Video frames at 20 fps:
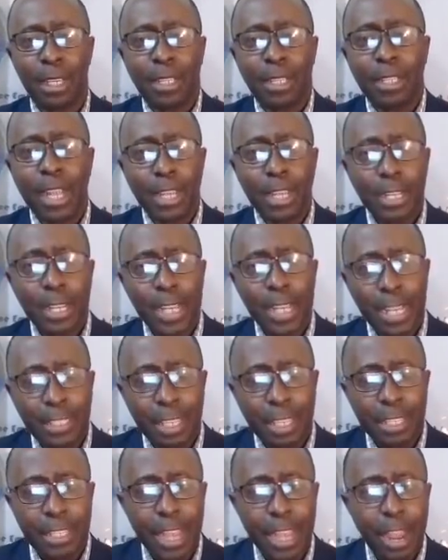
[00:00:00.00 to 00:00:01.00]
There's
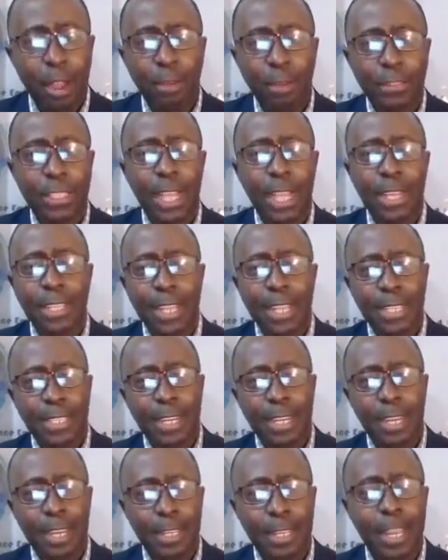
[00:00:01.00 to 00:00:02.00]
a day of sadness
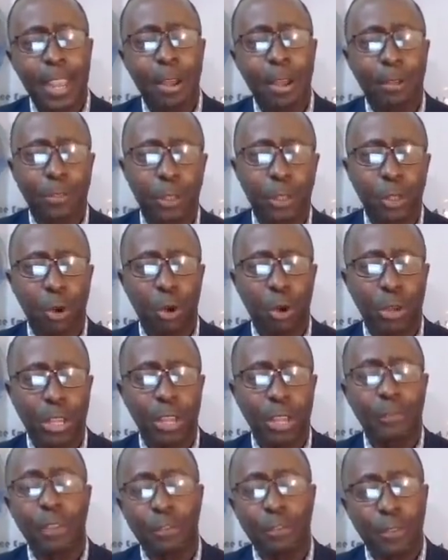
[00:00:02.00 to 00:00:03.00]
and a day of joy.
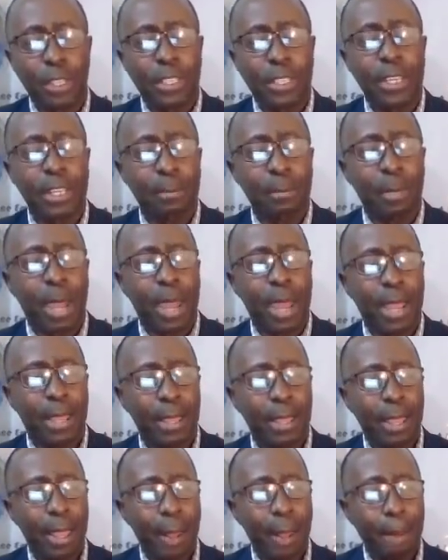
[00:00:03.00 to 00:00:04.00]
If you visit my
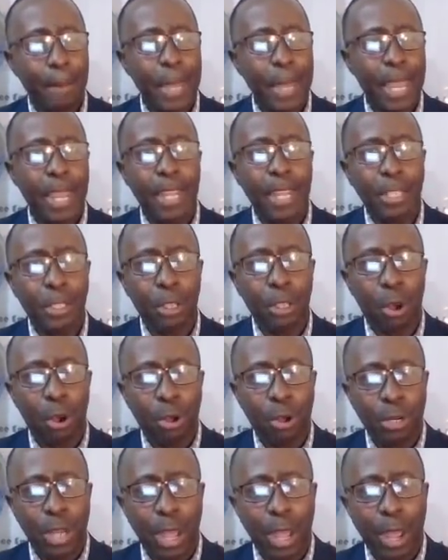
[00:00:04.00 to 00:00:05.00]
page
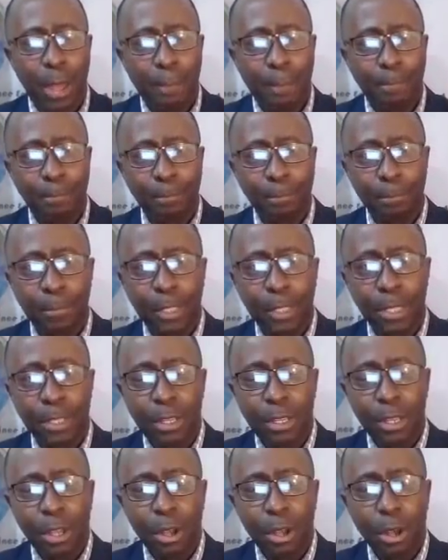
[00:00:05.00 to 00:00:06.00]
on
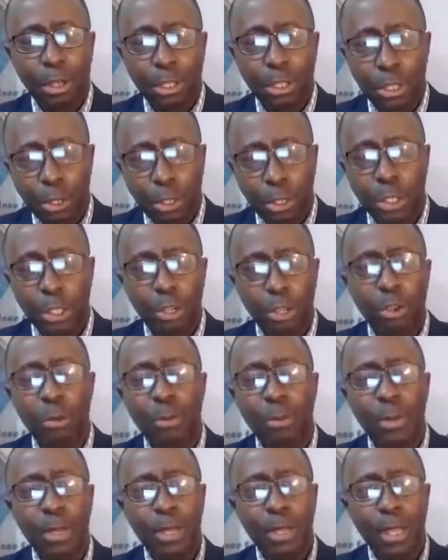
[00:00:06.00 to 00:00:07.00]
YouTube
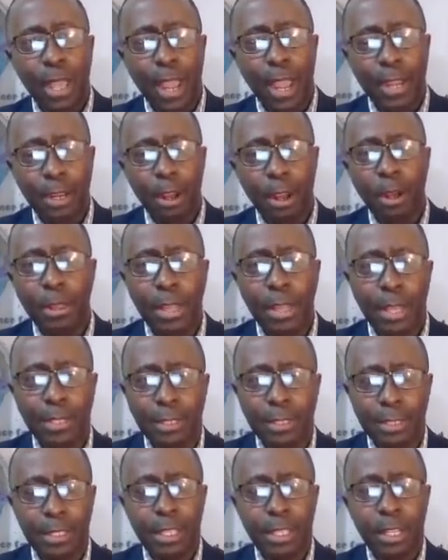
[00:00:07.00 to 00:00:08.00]
and
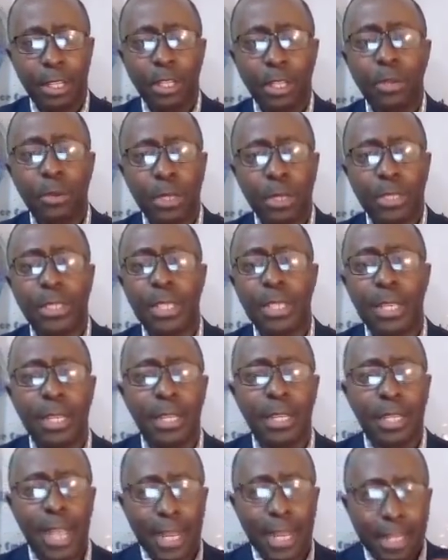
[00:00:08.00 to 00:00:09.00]
others, you will
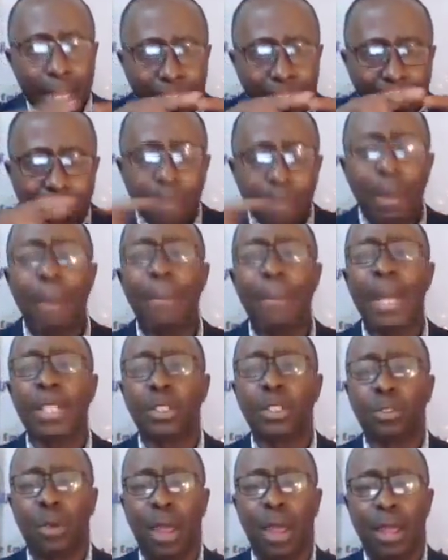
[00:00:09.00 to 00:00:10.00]
see that this is my
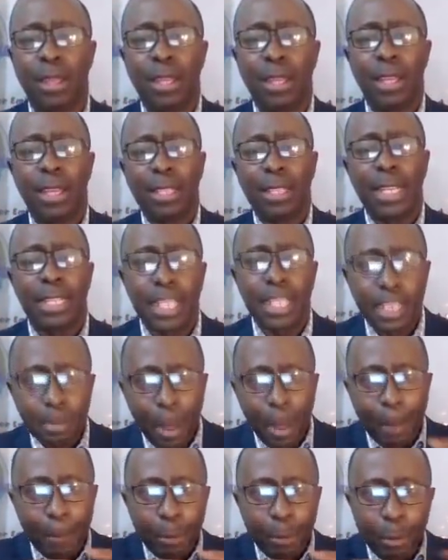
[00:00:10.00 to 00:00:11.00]
mantra. This is
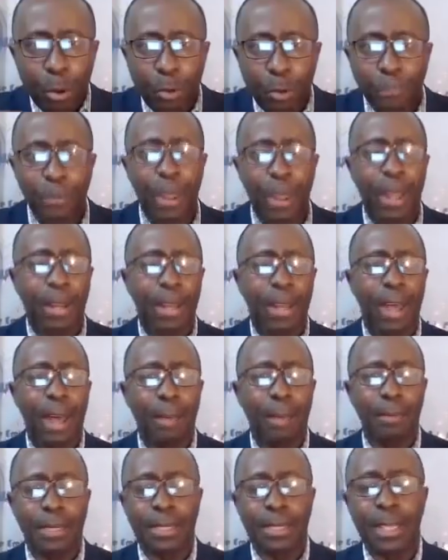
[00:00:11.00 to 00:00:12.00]
my profile
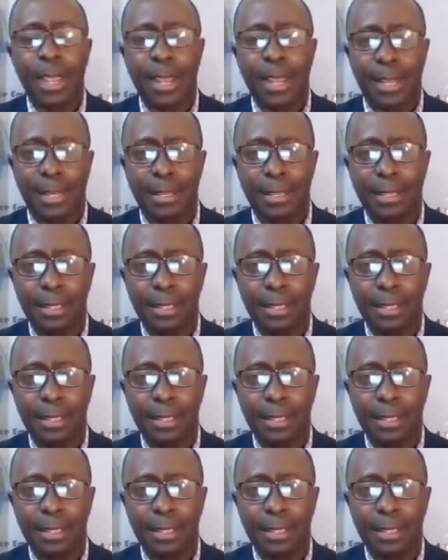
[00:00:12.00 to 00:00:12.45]
saying.